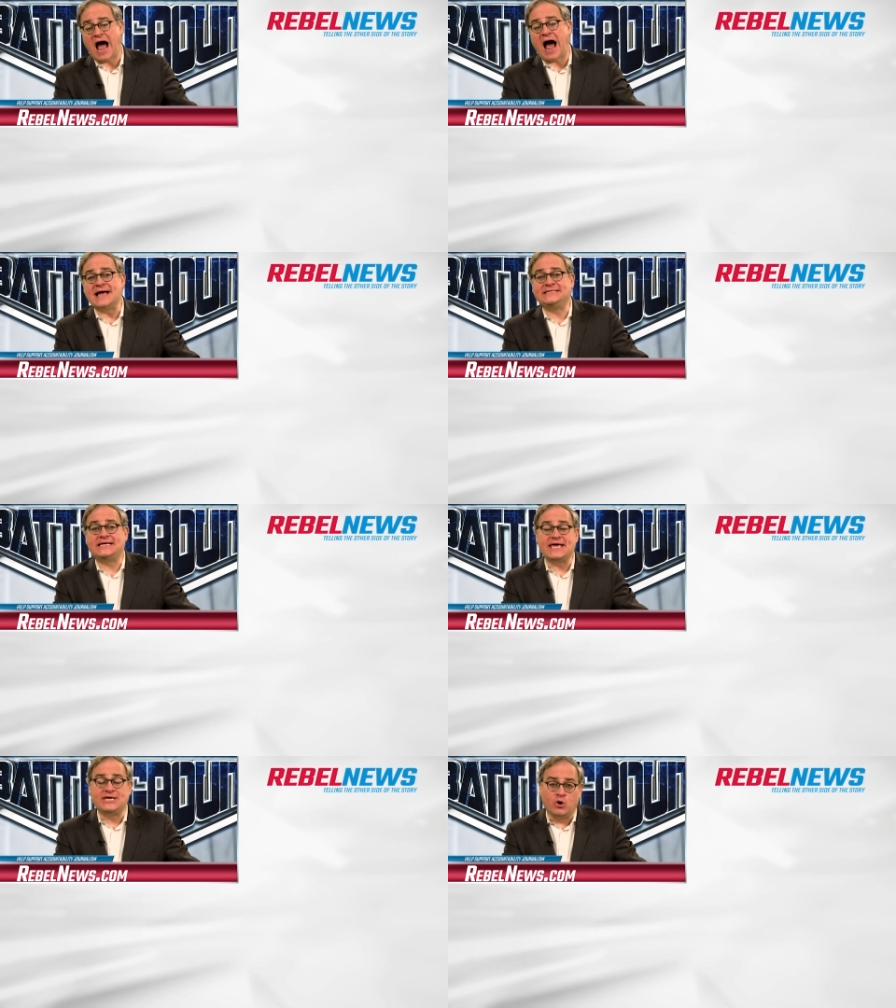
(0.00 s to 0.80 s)
I
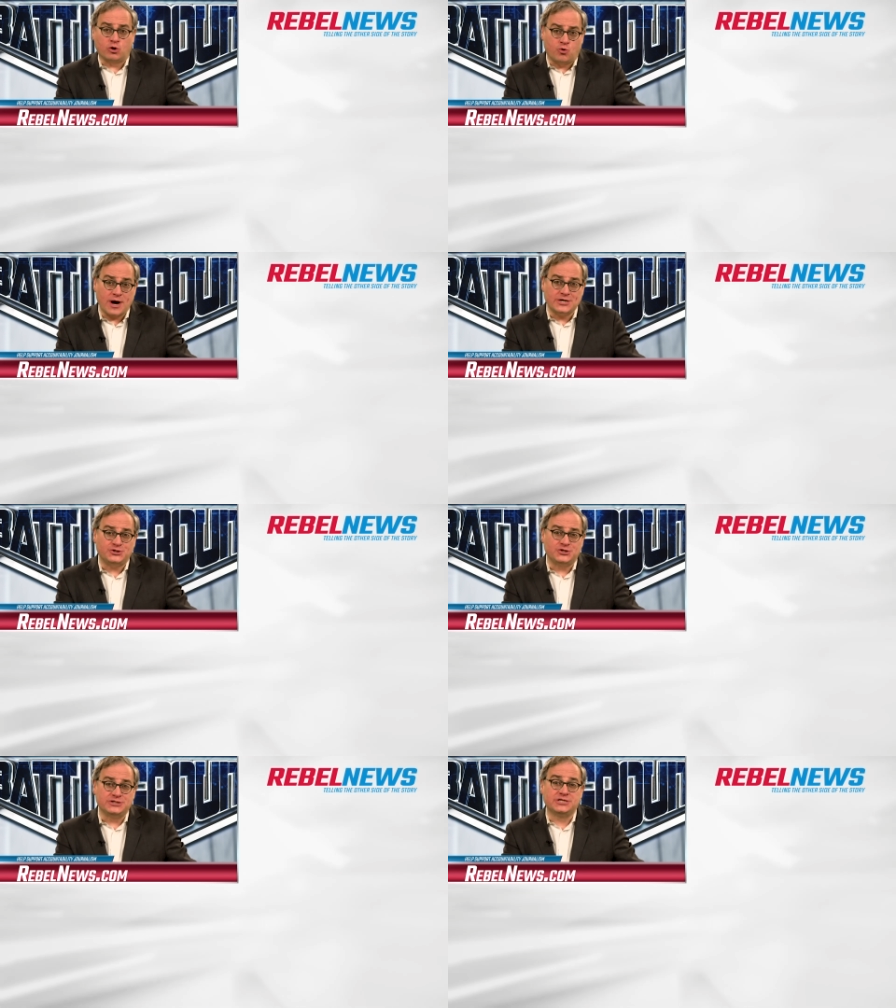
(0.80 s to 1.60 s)
take your
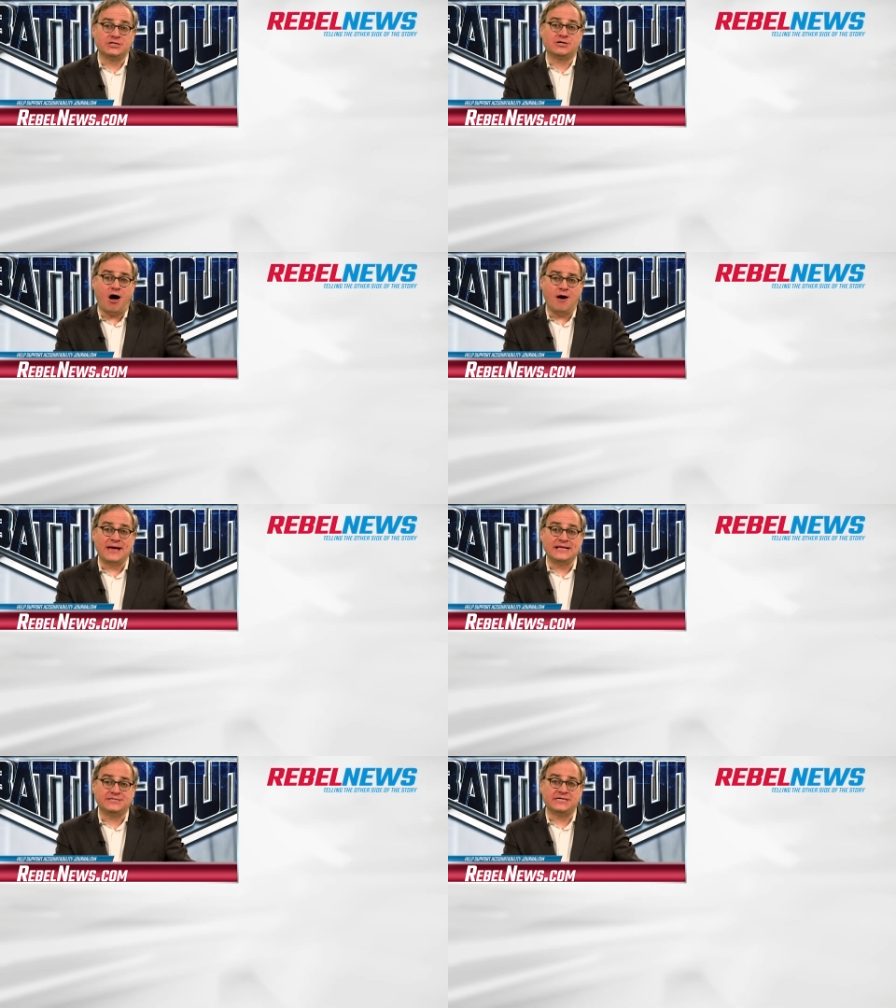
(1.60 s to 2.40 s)
questions and
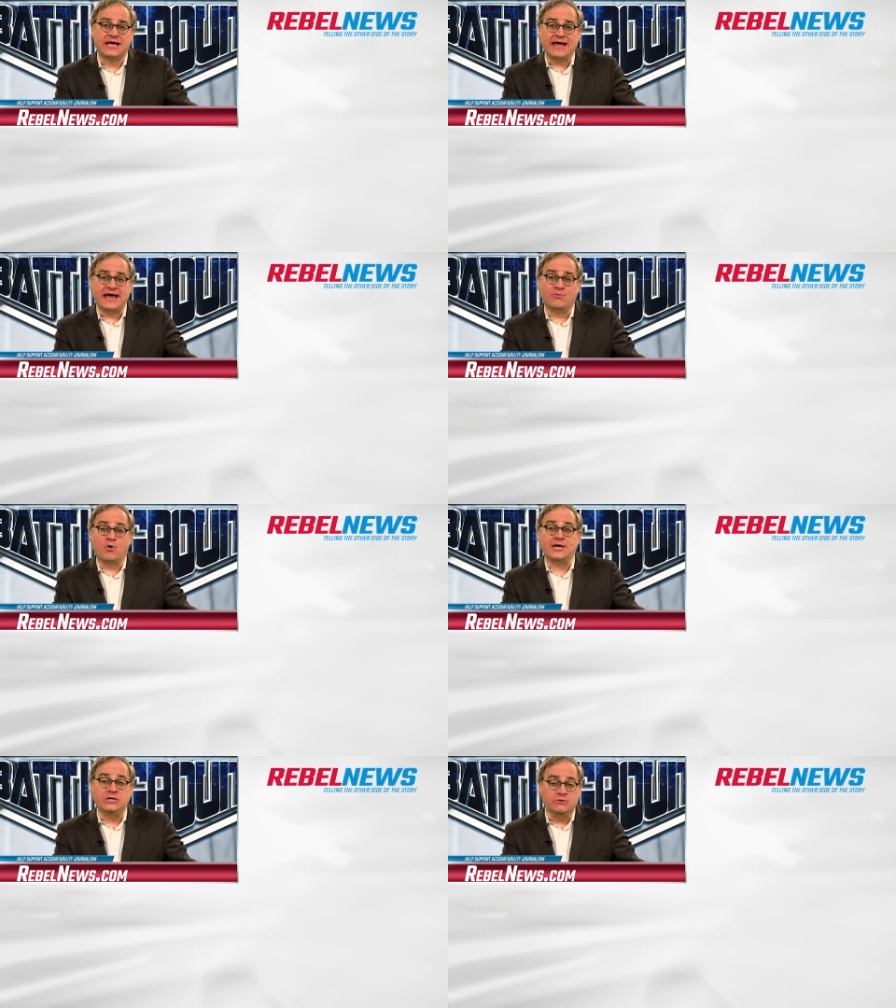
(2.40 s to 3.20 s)
comments in
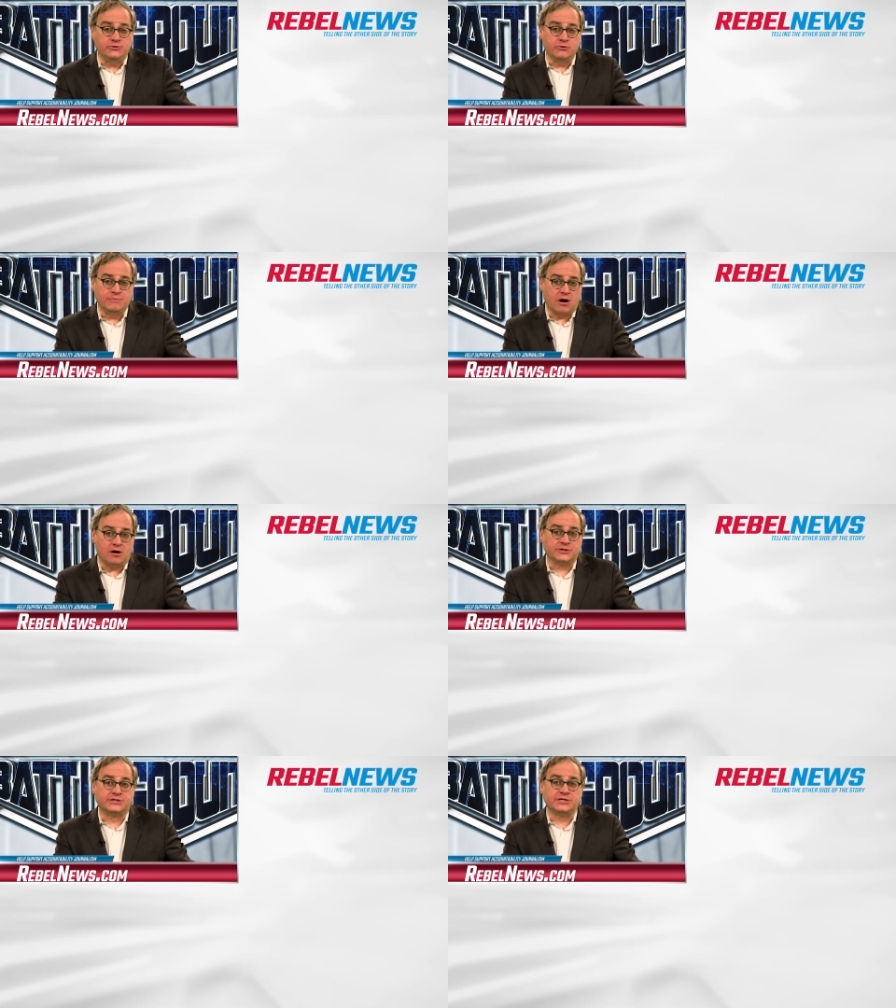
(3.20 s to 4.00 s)
what YouTube
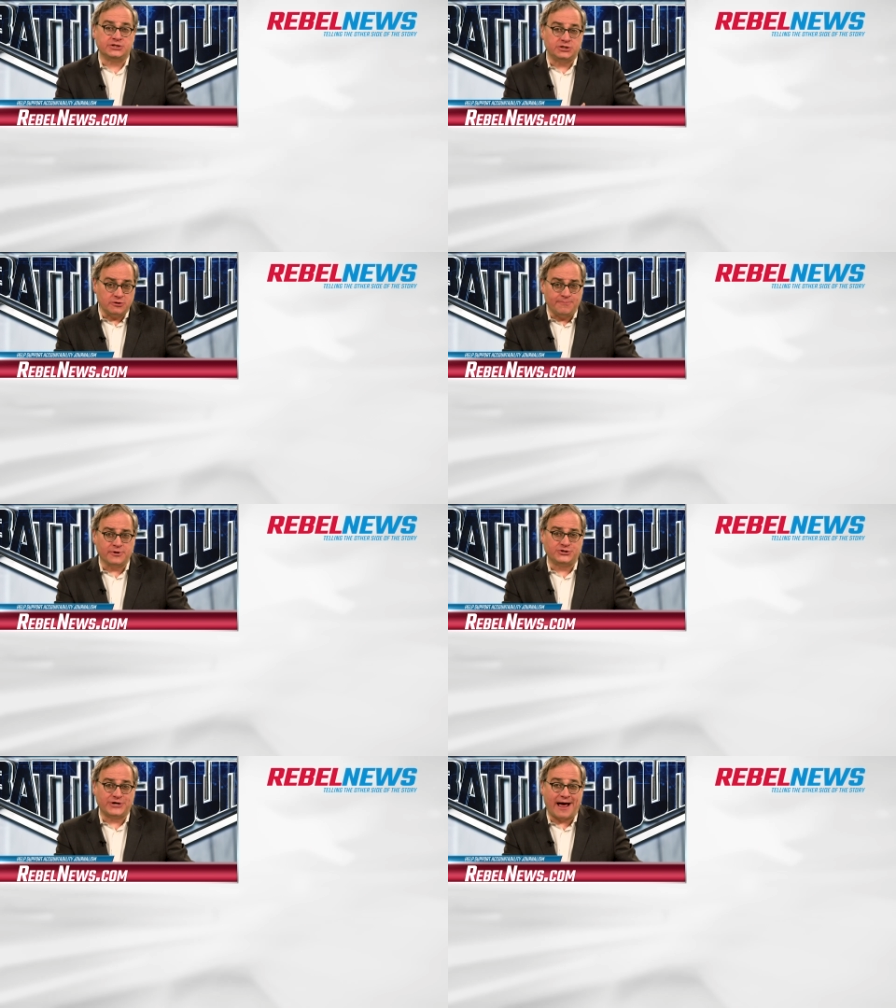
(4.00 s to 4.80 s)
calls a super
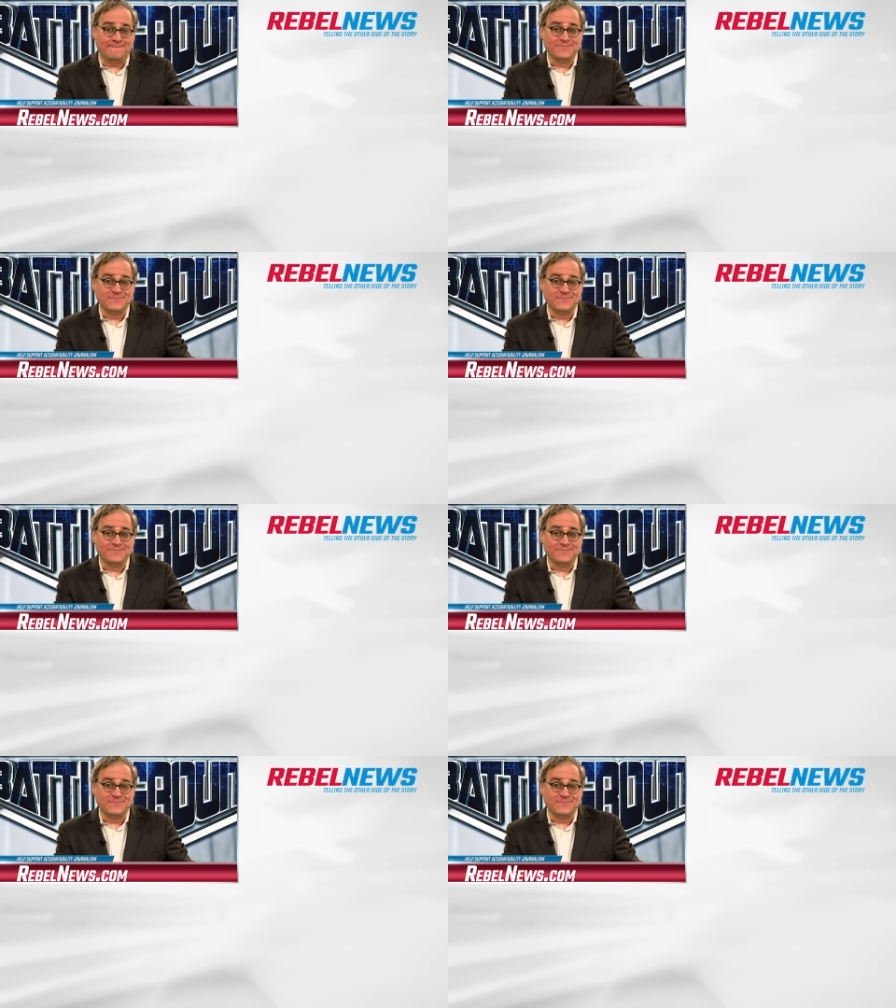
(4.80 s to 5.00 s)
chat.